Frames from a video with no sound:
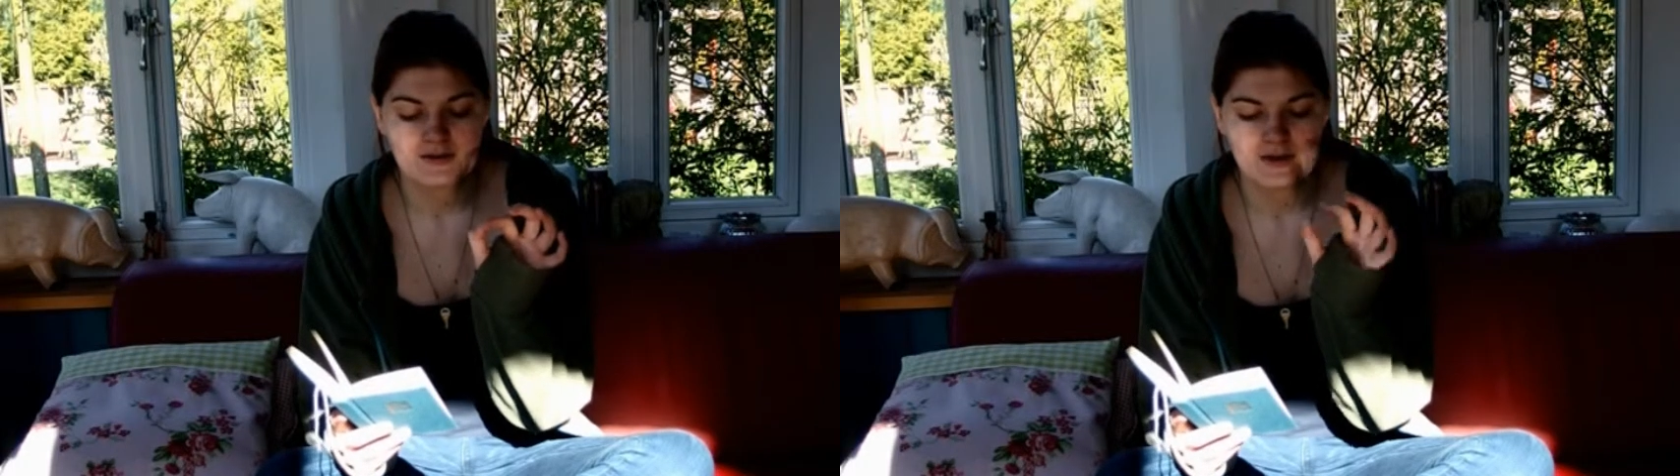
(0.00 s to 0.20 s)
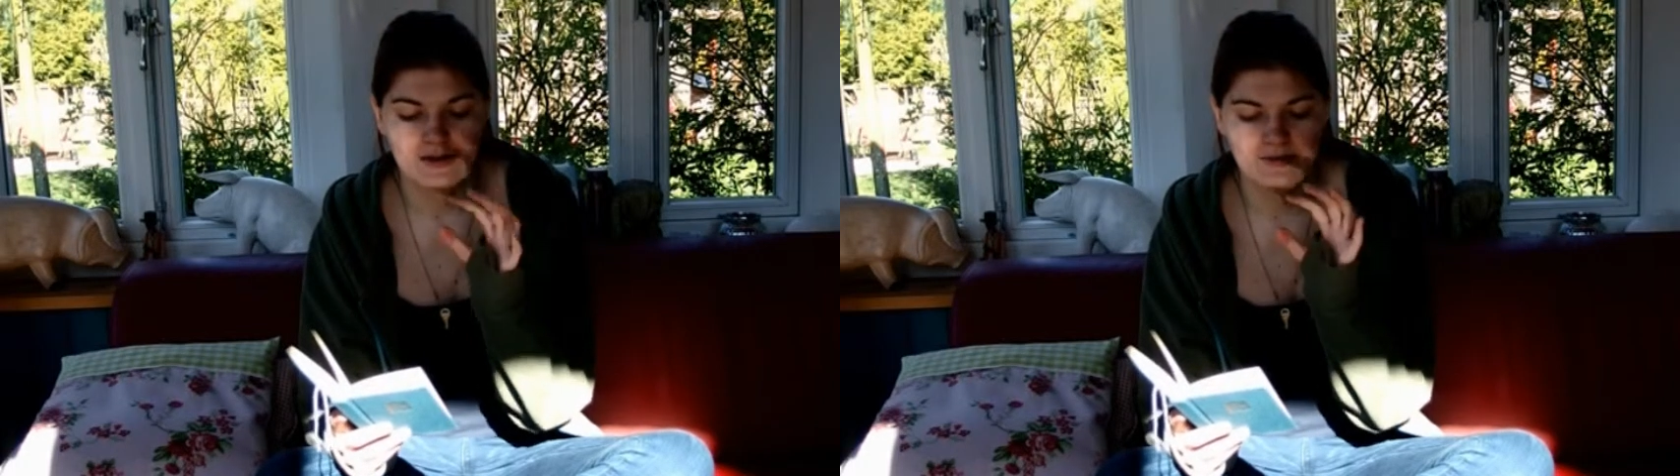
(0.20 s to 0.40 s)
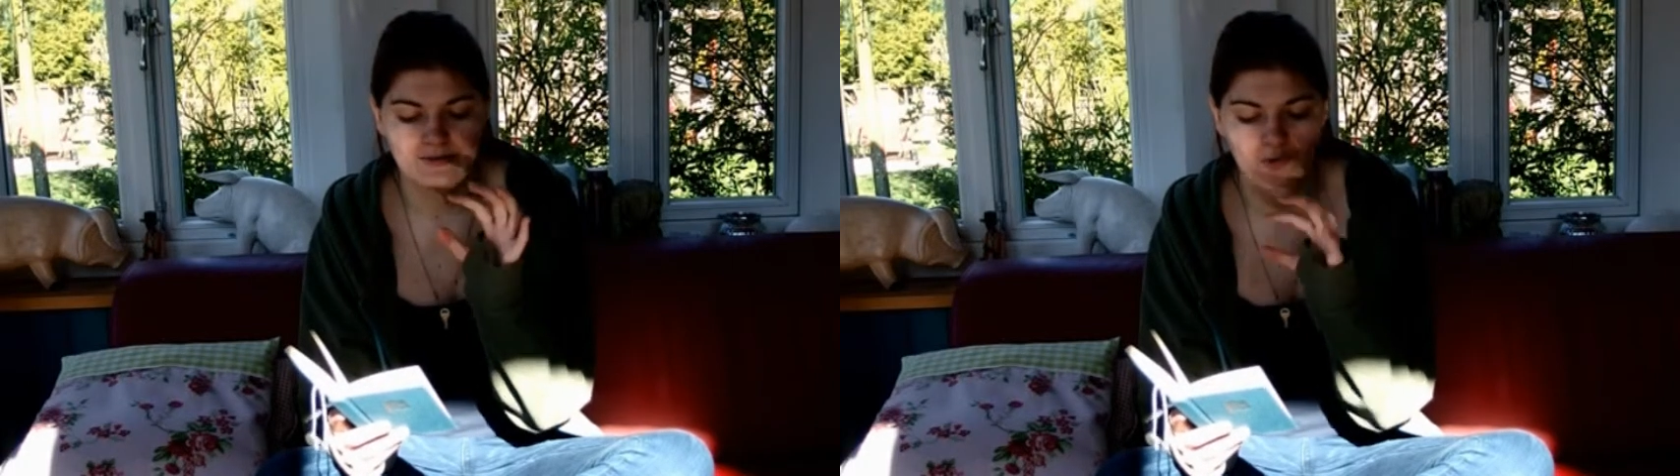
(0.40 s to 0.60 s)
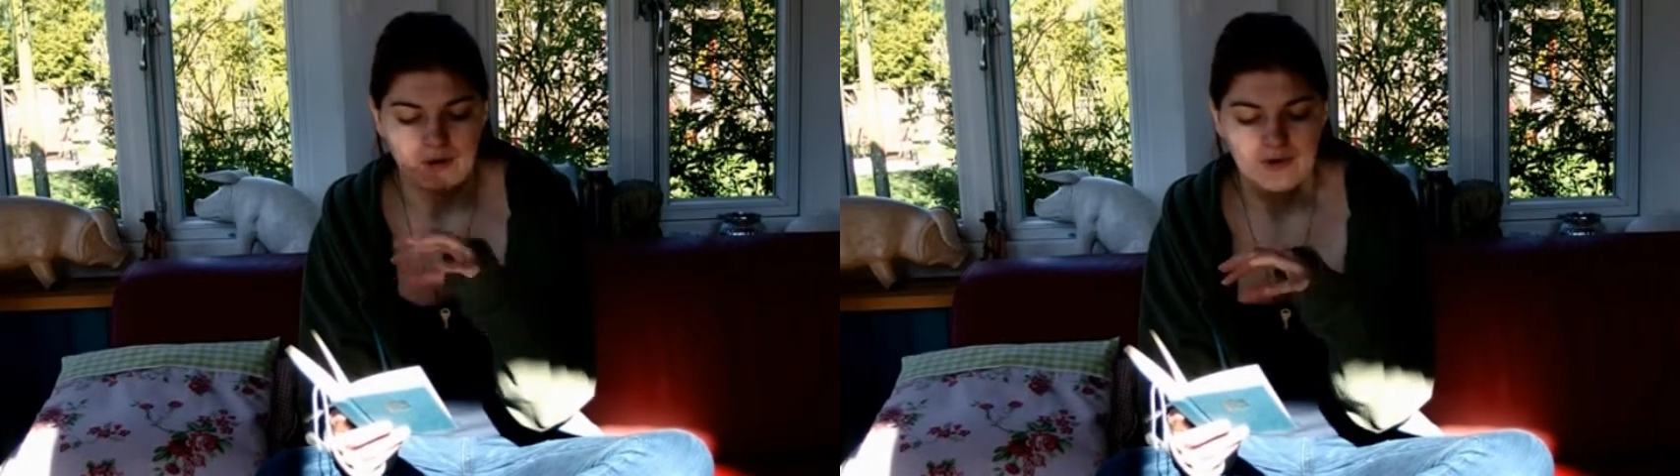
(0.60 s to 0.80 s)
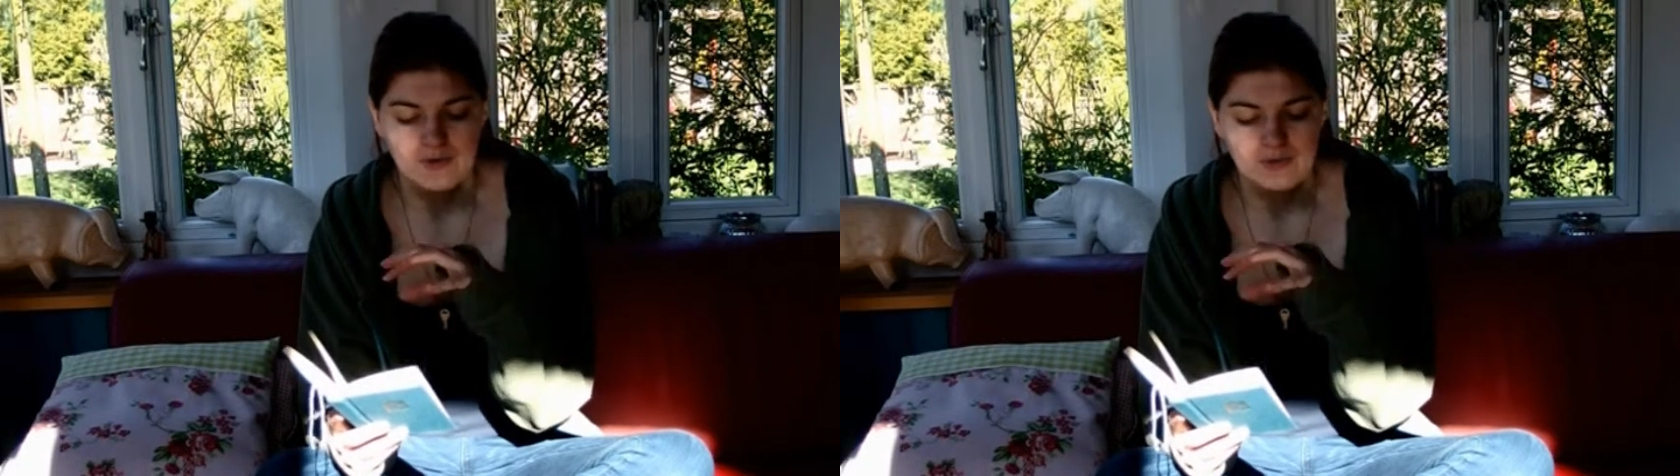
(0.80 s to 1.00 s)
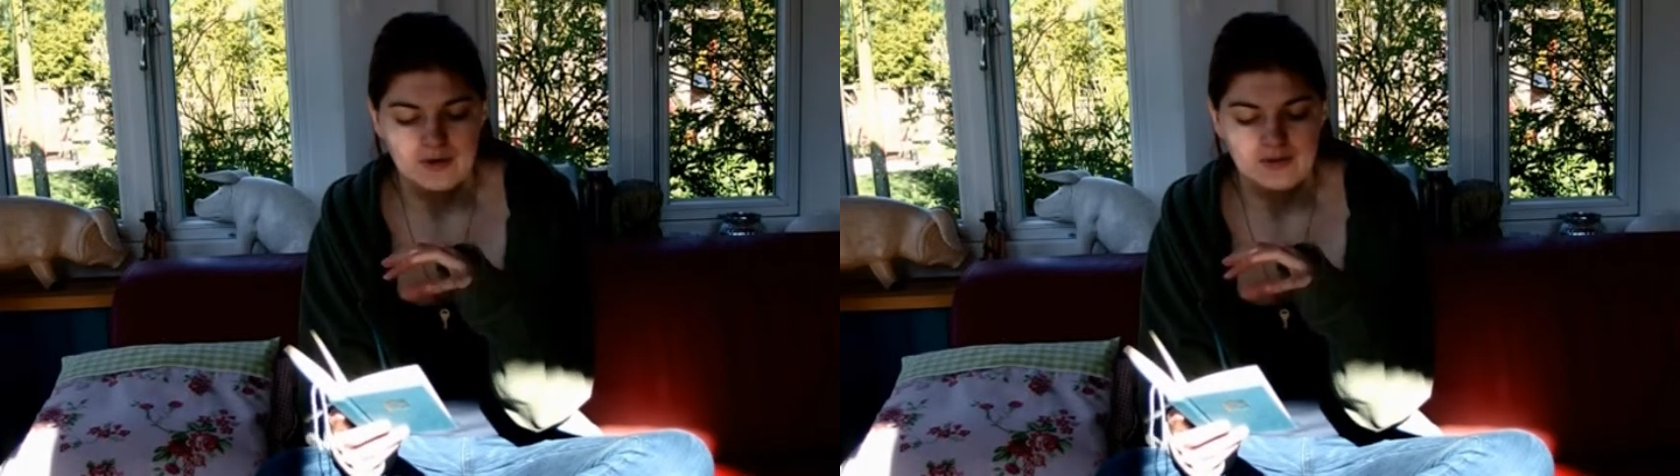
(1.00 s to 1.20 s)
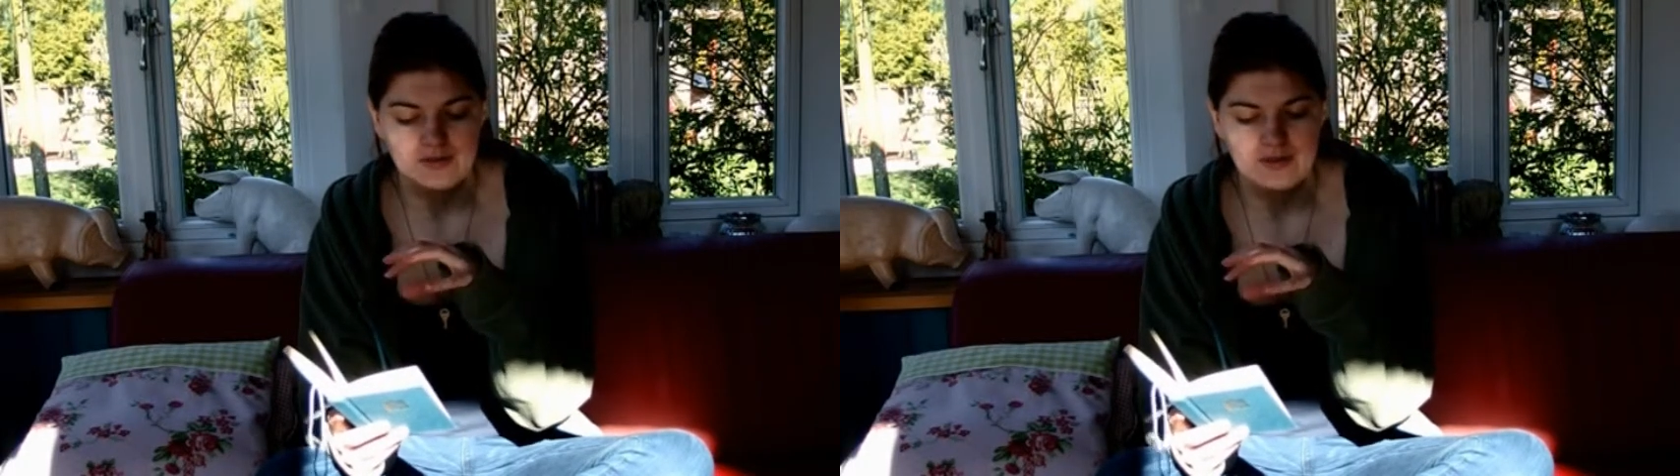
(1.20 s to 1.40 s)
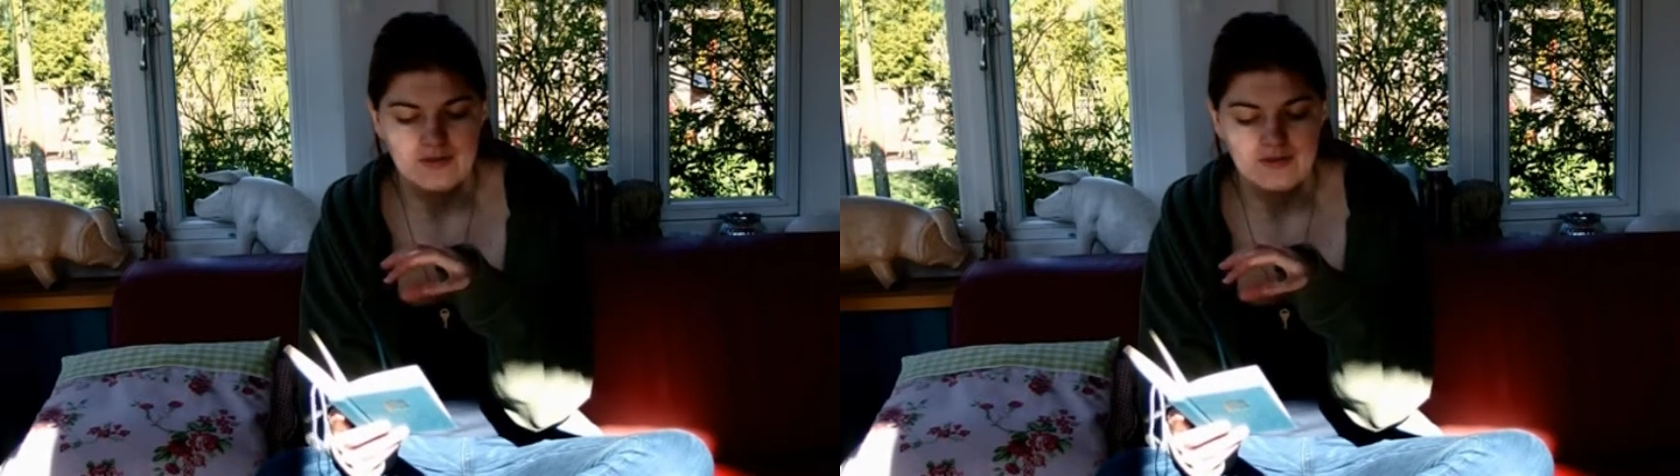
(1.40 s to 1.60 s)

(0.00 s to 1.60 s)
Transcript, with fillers: like work with